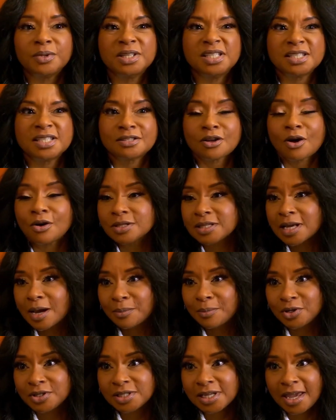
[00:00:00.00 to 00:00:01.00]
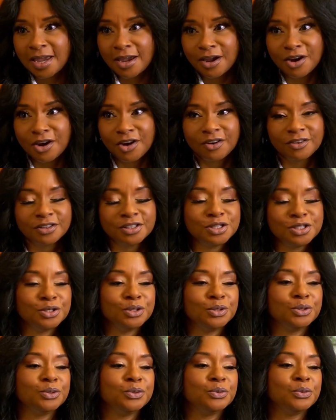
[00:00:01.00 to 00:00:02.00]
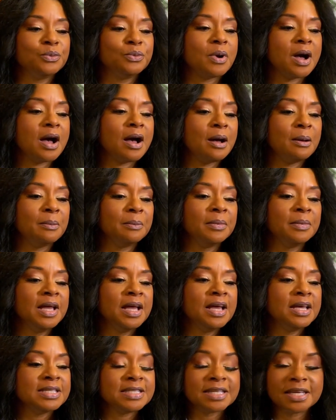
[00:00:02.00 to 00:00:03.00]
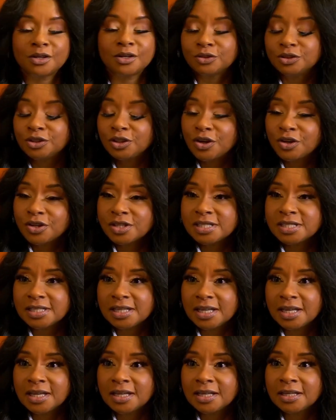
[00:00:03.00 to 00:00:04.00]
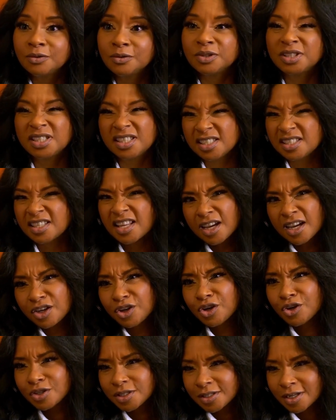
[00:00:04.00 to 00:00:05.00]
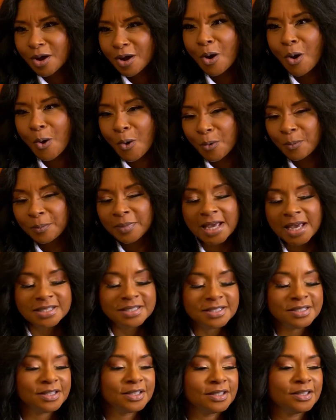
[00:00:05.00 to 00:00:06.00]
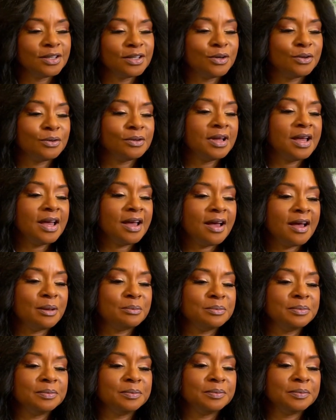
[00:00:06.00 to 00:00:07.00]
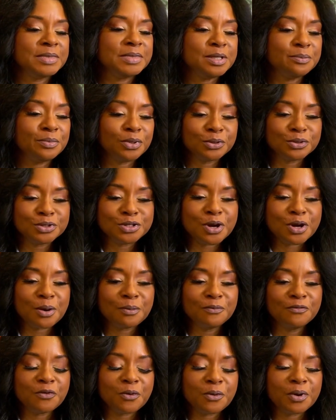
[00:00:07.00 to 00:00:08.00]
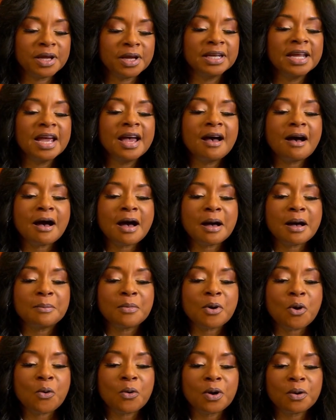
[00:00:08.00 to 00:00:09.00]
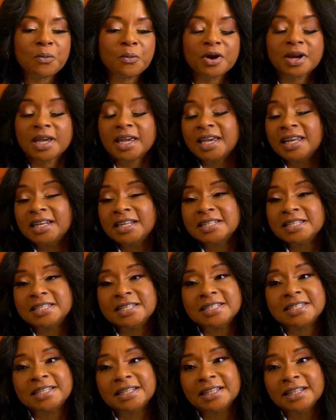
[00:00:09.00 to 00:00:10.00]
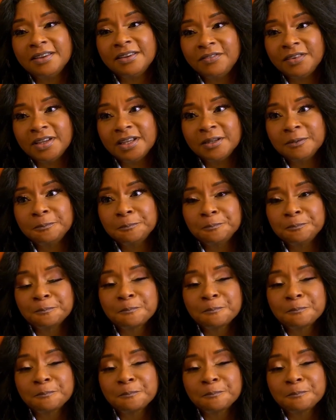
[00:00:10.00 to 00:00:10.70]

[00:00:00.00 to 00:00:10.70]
which is Alzheimer's care, to skilled nursing, which is like a nursing home, that's the typical term for it, or working in assisted living.